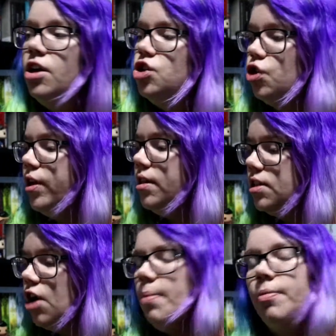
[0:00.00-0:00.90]
during the
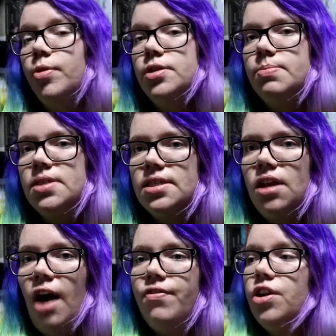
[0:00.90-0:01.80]
time of Bruce Simpson's
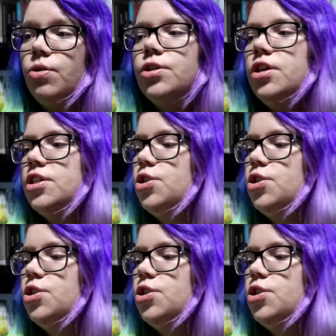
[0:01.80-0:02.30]
life, and it also just